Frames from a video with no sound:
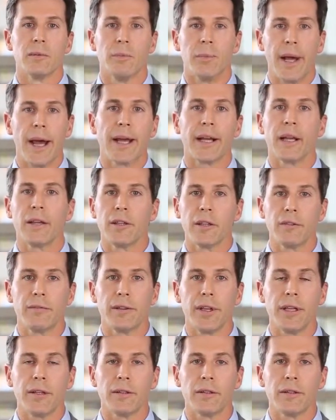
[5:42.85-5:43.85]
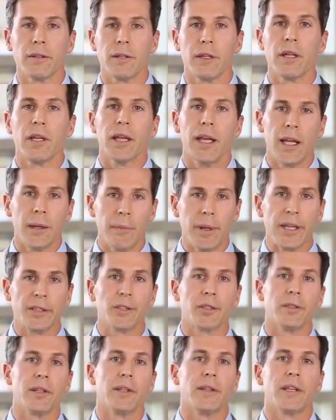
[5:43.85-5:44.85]
back on their feet and make
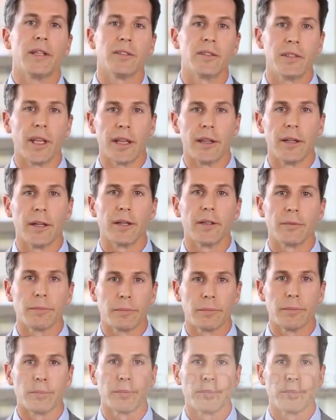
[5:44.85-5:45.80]
sure that they stay there.